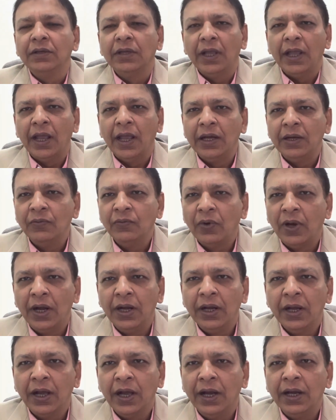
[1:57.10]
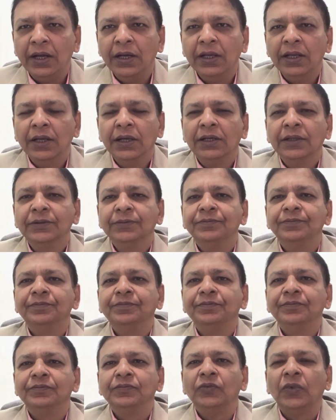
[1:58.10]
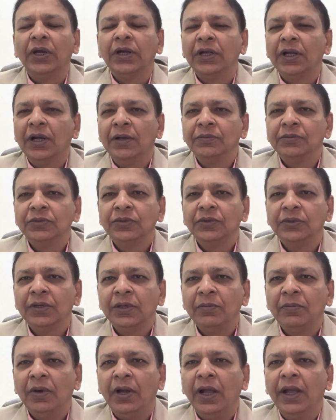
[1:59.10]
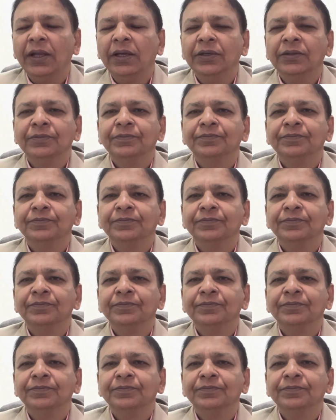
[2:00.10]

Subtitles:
Any wild idea? What comes to your mind?